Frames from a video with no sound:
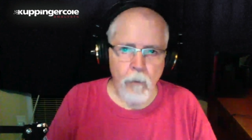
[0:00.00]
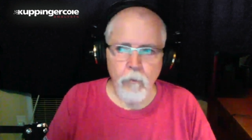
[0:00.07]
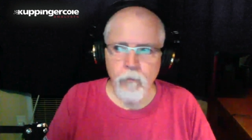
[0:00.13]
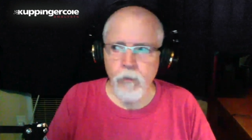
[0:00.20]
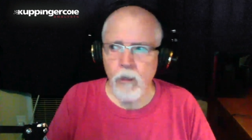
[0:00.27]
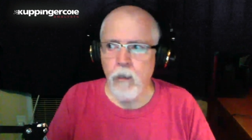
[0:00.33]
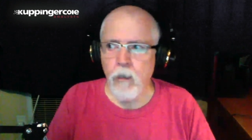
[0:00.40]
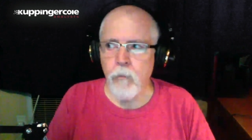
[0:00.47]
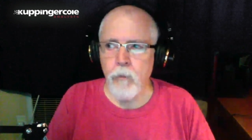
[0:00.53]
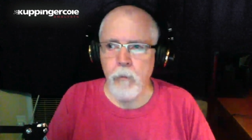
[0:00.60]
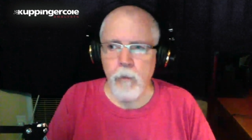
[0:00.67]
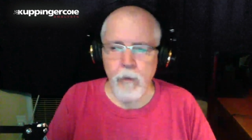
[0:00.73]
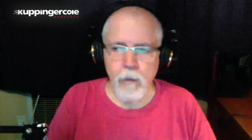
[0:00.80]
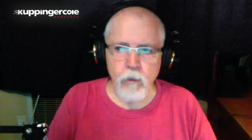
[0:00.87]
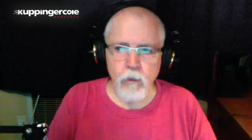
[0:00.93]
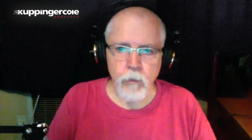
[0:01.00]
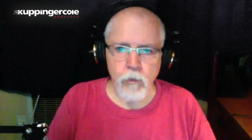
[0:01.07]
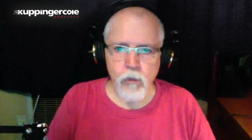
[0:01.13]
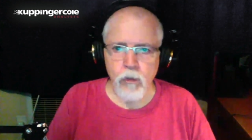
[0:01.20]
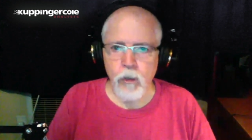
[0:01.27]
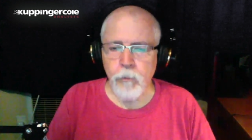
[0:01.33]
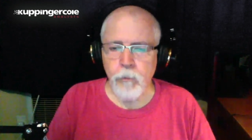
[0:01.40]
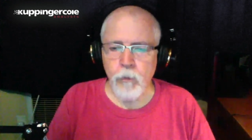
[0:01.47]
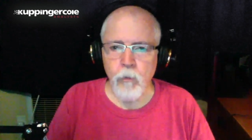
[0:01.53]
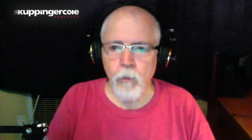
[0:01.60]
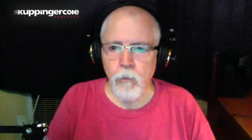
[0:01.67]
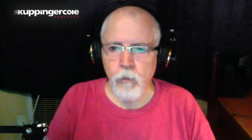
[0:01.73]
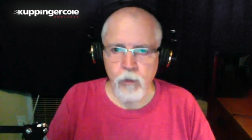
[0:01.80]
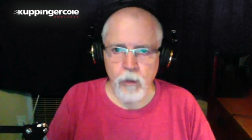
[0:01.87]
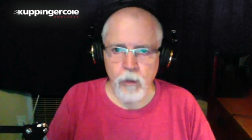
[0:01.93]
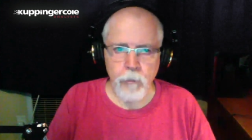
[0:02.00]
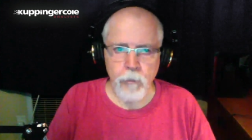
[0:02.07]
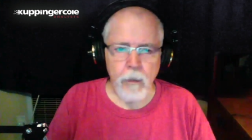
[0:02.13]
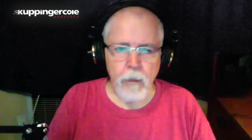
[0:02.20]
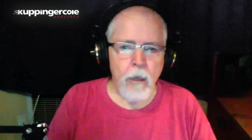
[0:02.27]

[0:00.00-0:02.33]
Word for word: of telling me when things were shipped and what was shipped,